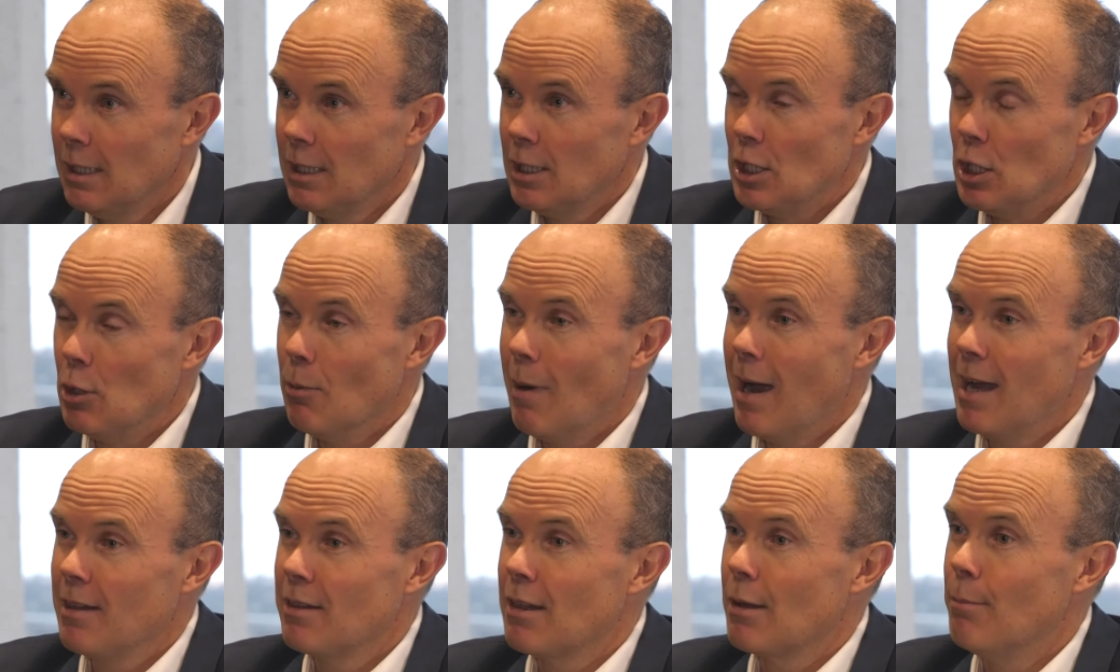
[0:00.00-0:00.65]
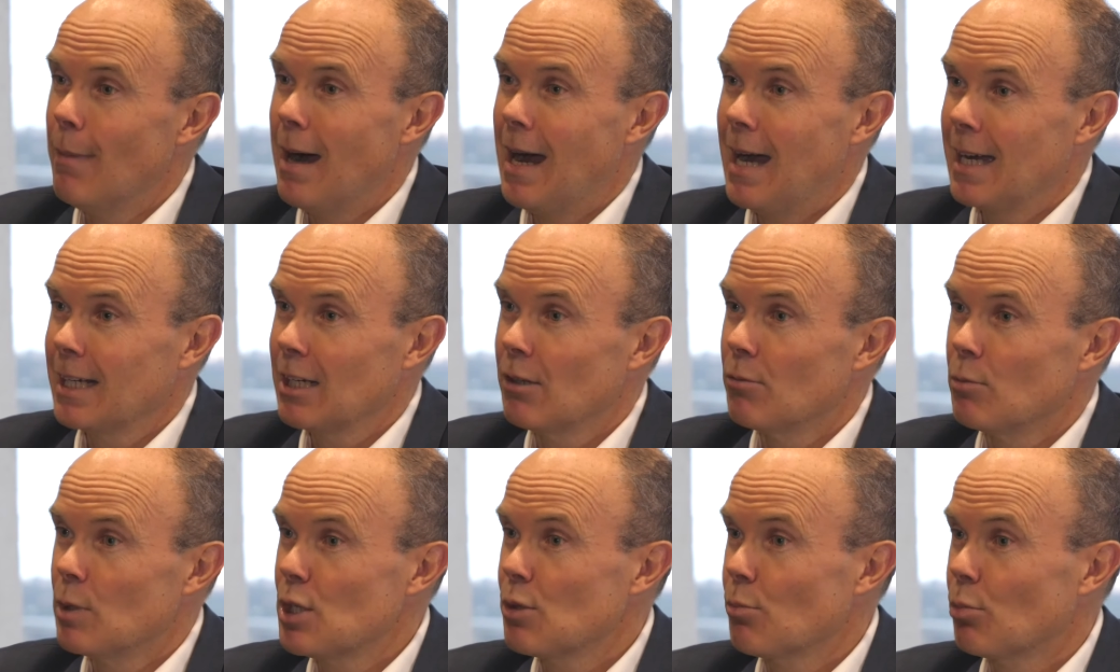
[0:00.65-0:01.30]
You add the market
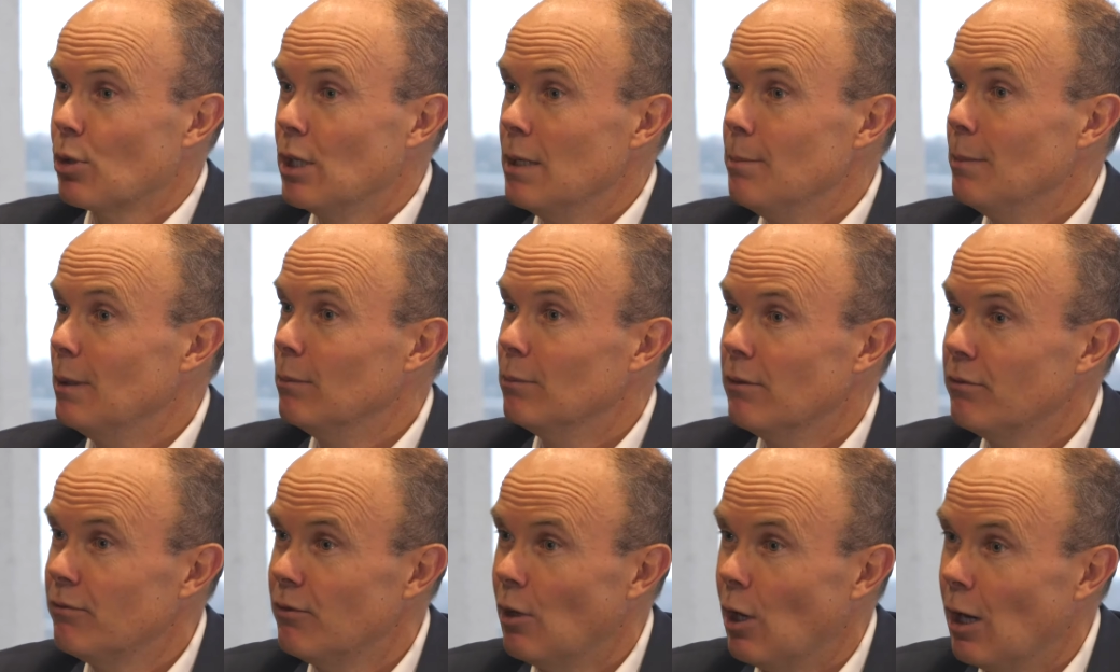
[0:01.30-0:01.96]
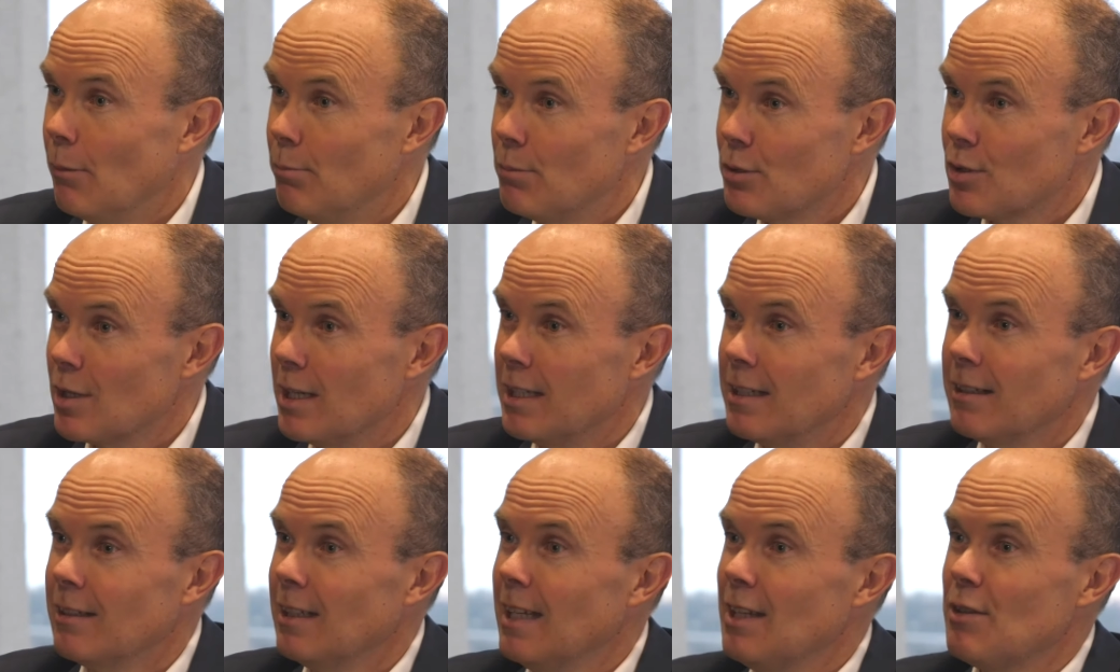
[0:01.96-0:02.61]
risk premium of
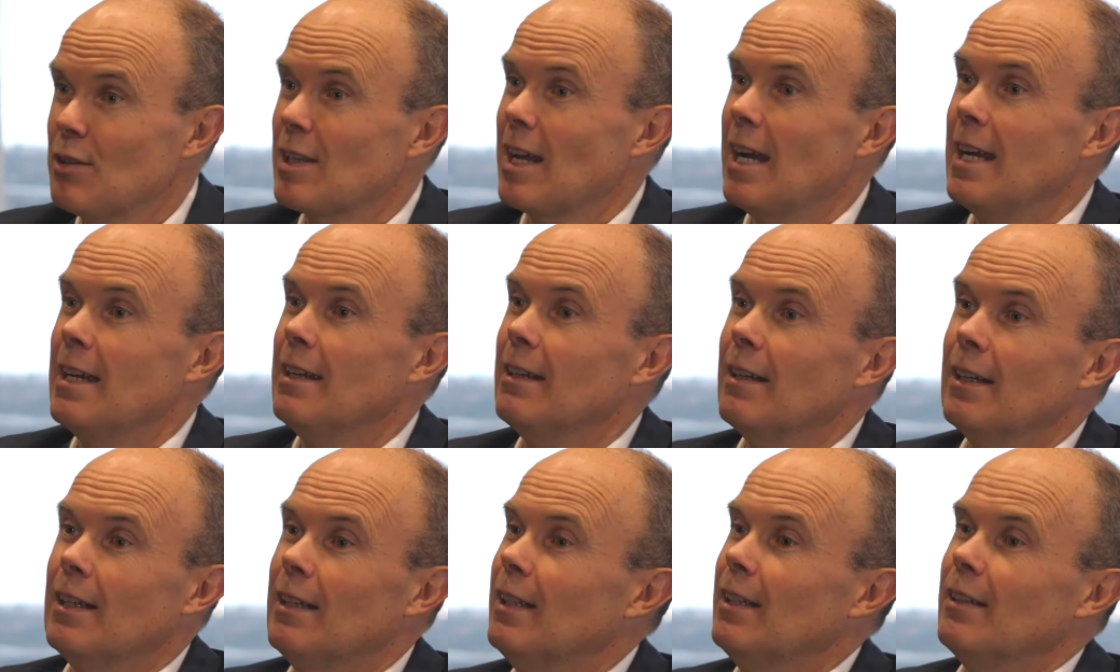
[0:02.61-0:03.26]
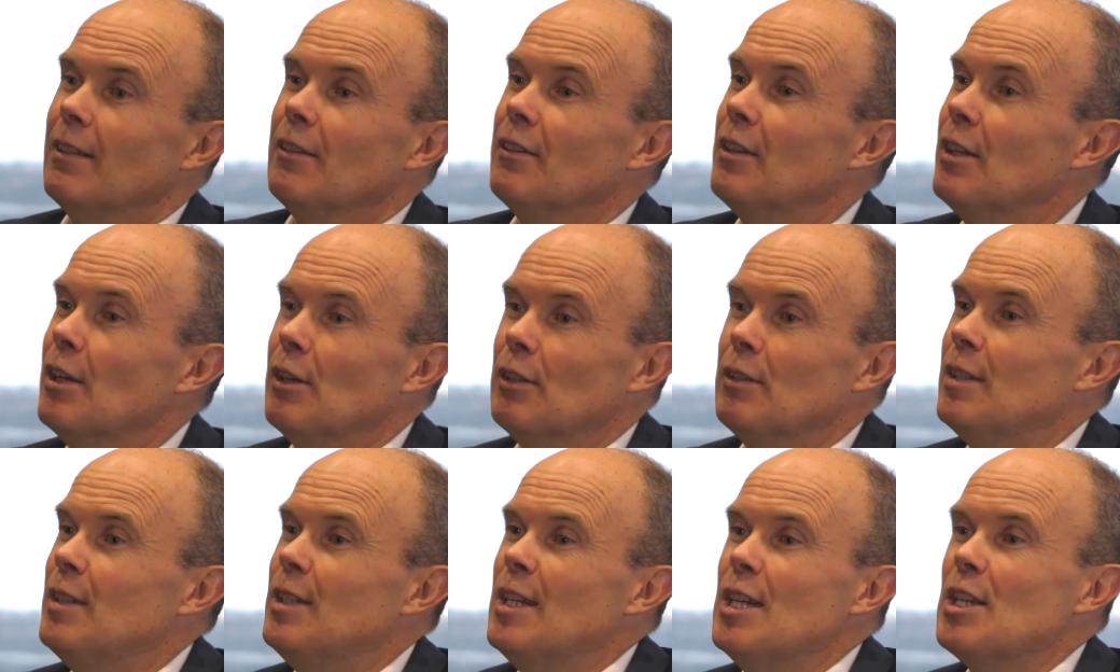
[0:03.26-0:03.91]
5%, and let's say the
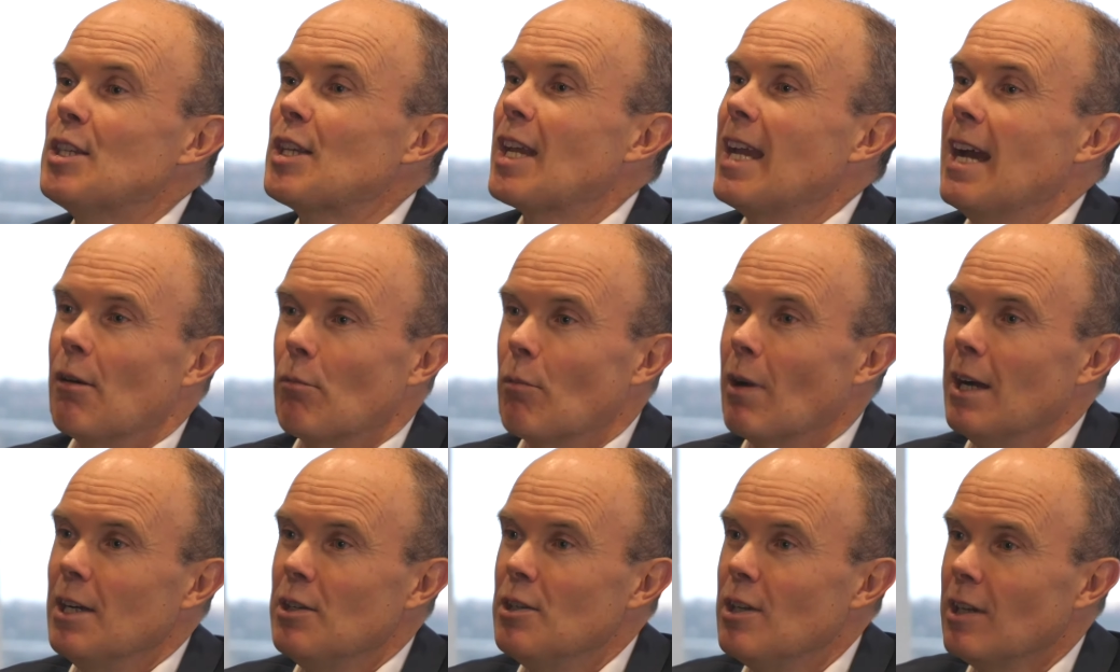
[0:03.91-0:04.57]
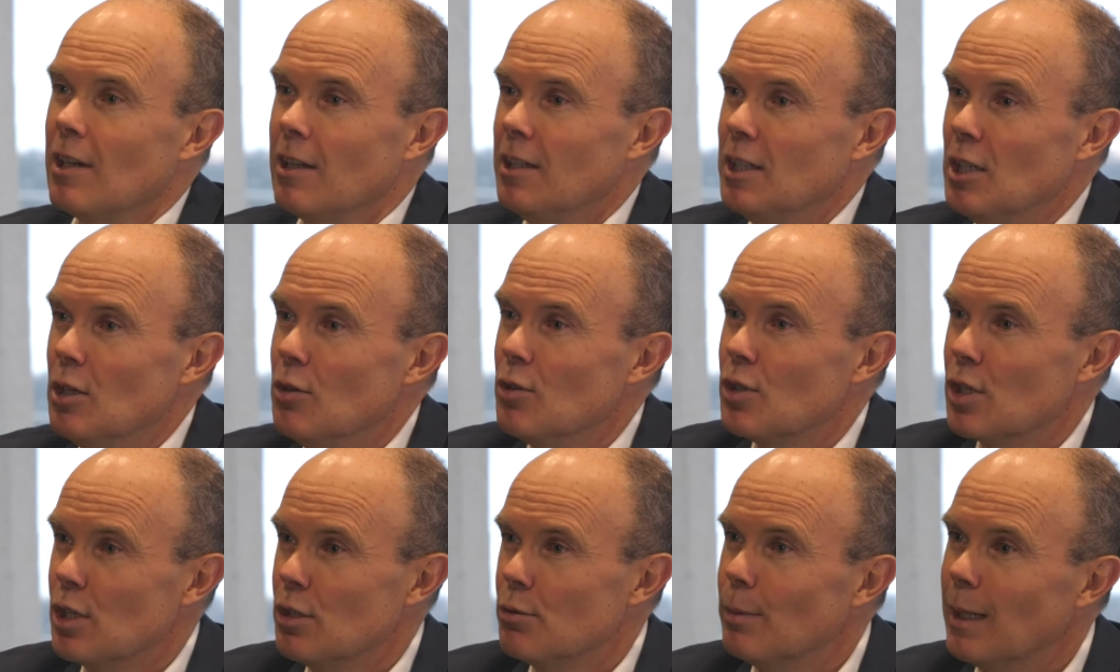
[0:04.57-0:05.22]
discount rate you're going to
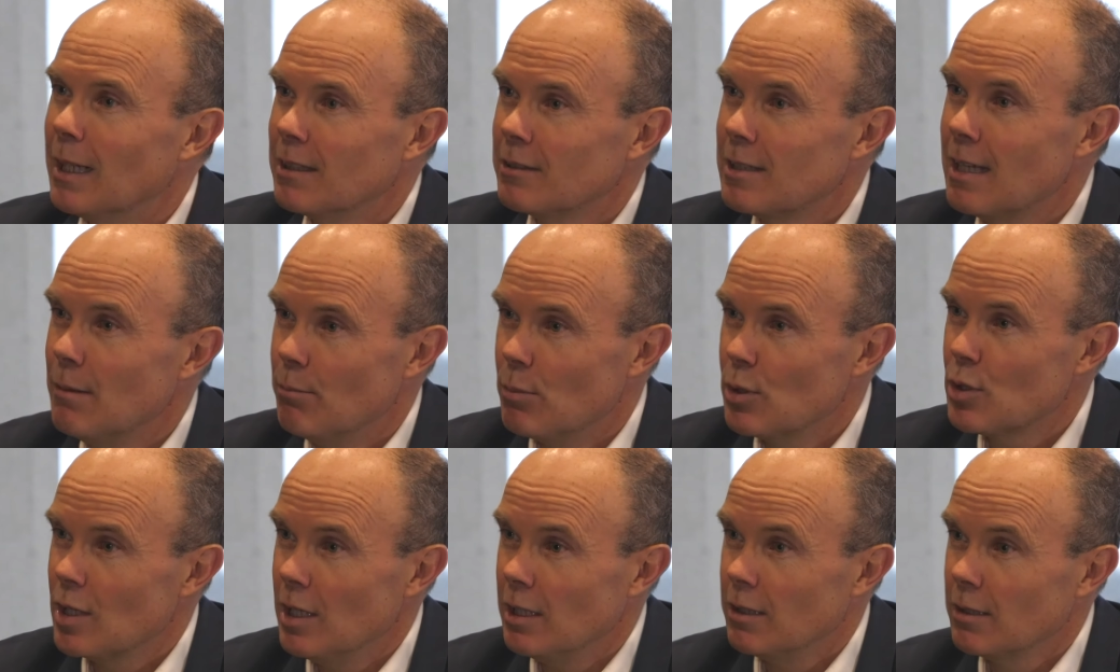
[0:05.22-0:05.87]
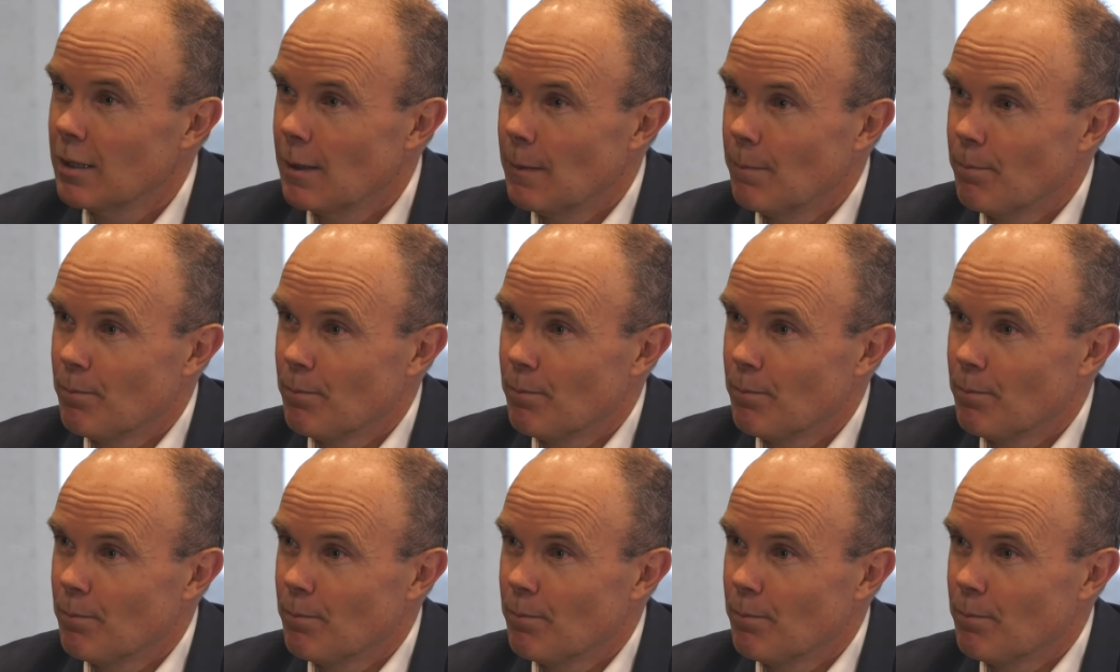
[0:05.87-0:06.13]
use is about 10%